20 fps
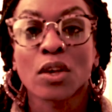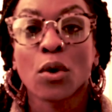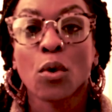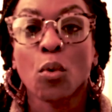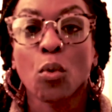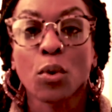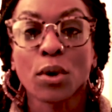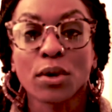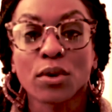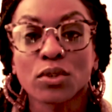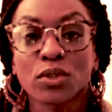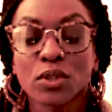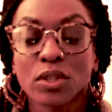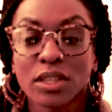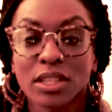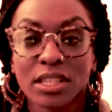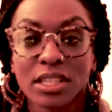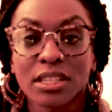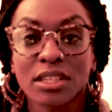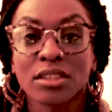will to
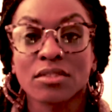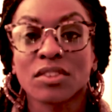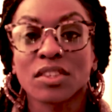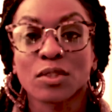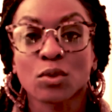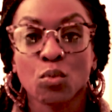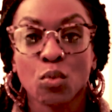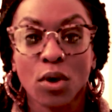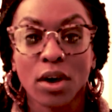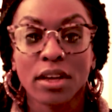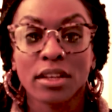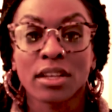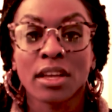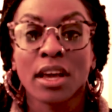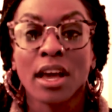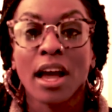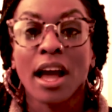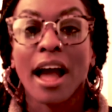live is what